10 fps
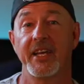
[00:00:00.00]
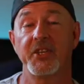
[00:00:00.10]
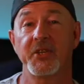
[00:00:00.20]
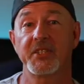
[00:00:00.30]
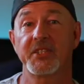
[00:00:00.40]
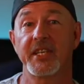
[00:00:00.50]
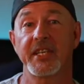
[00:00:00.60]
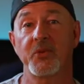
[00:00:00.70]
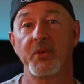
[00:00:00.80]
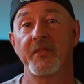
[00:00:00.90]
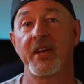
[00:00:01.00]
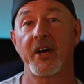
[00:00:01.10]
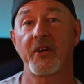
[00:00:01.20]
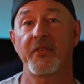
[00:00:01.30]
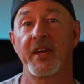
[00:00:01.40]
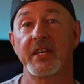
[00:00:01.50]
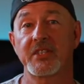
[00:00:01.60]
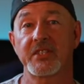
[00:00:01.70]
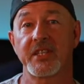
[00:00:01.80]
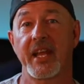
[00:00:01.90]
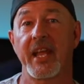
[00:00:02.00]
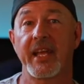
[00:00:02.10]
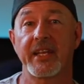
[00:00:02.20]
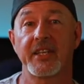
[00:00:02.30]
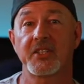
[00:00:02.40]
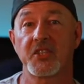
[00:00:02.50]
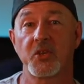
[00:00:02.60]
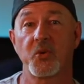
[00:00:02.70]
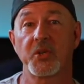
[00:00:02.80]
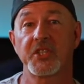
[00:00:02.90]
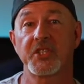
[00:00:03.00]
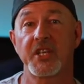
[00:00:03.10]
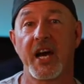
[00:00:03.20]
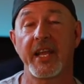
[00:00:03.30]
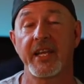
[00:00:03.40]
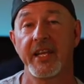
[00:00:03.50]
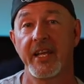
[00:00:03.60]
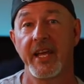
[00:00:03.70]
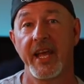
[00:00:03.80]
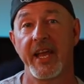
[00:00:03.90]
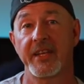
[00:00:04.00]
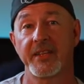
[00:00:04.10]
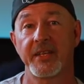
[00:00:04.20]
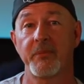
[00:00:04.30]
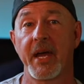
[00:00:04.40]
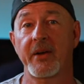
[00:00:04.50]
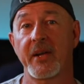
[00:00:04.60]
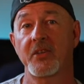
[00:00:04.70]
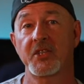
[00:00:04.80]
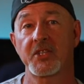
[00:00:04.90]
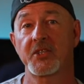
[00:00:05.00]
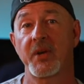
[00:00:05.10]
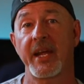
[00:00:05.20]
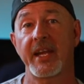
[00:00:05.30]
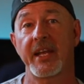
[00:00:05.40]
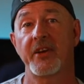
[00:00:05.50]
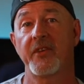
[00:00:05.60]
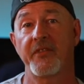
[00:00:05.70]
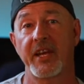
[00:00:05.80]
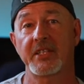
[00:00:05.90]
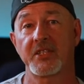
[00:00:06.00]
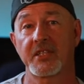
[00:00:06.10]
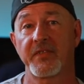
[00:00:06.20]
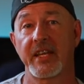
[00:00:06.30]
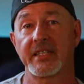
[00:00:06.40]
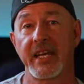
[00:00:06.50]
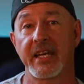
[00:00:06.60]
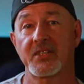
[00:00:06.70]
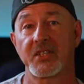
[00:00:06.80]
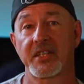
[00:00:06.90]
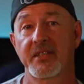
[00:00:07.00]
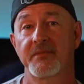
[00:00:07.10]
And you can see that we've got her face, and it's a gorgeous shot, and the background looks great, and her face looks fantastic.